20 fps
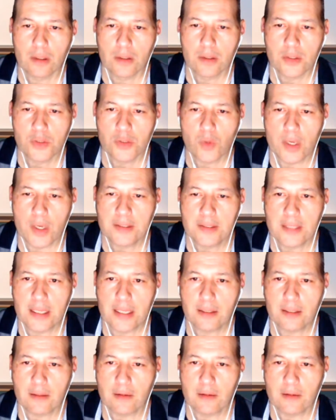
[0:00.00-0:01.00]
So I
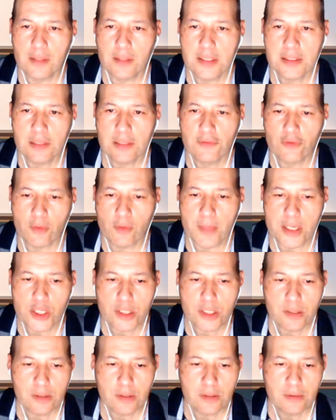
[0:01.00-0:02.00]
take this
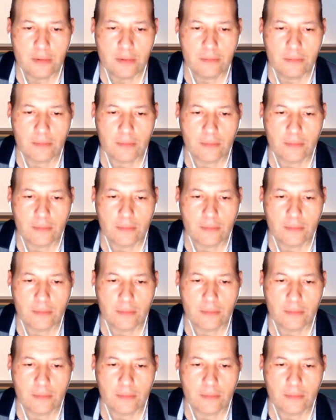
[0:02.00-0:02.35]
information,